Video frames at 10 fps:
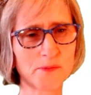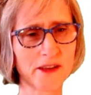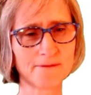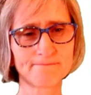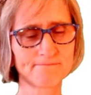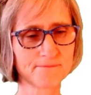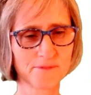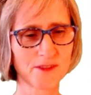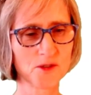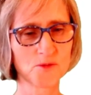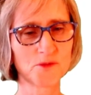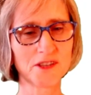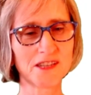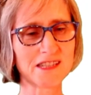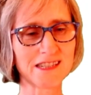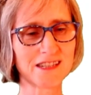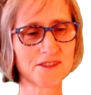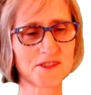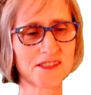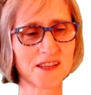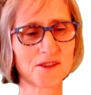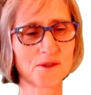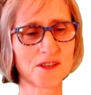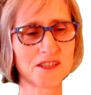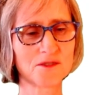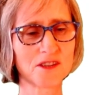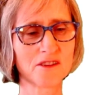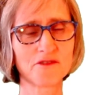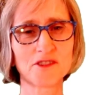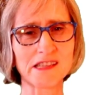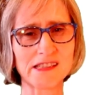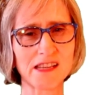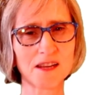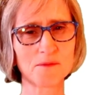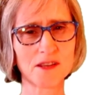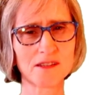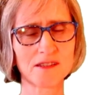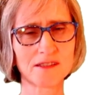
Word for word: but you really didn't understand the criteria for the assignment.